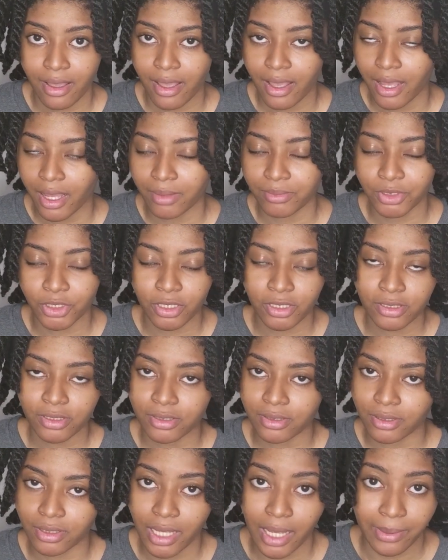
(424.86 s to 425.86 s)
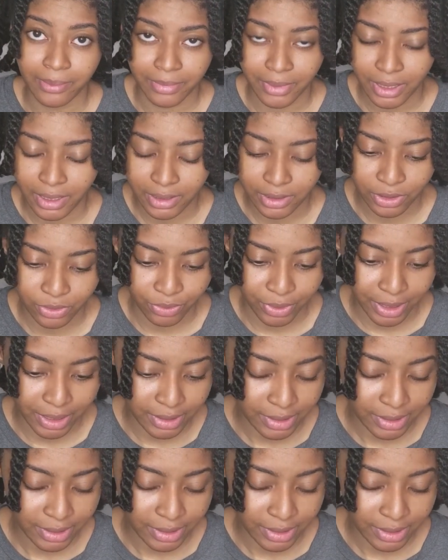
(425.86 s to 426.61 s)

I'm just amazed, right?